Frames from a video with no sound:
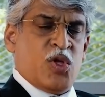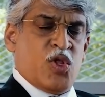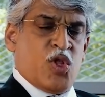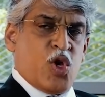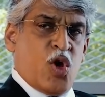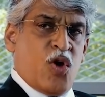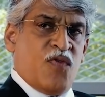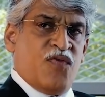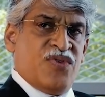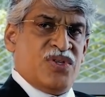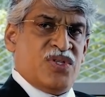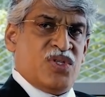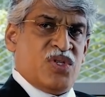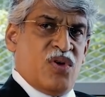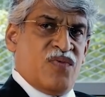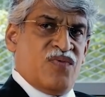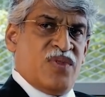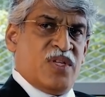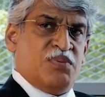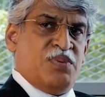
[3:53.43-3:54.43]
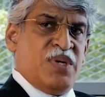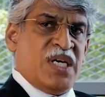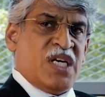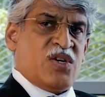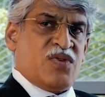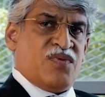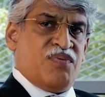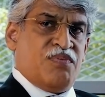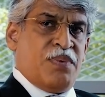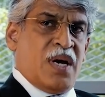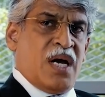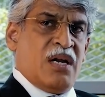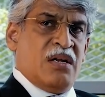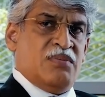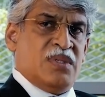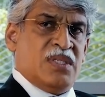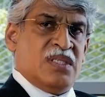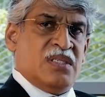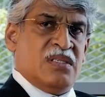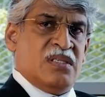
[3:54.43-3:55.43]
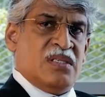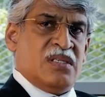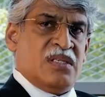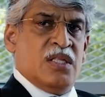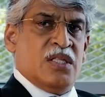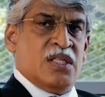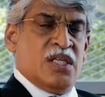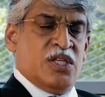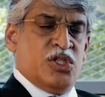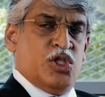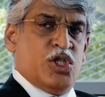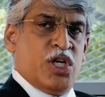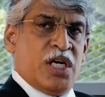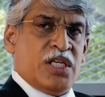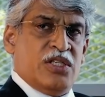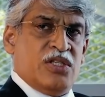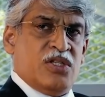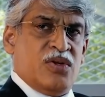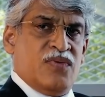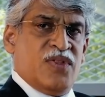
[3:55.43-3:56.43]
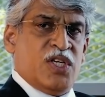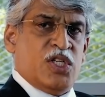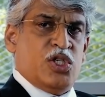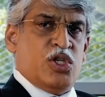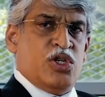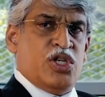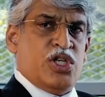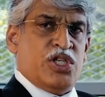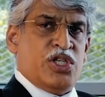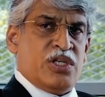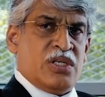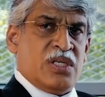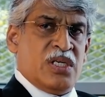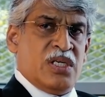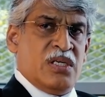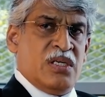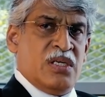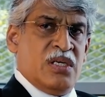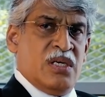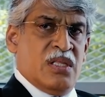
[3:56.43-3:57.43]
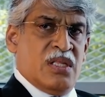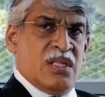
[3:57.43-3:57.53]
the office of the Speaker of Parliament, the judges of the Judiciary,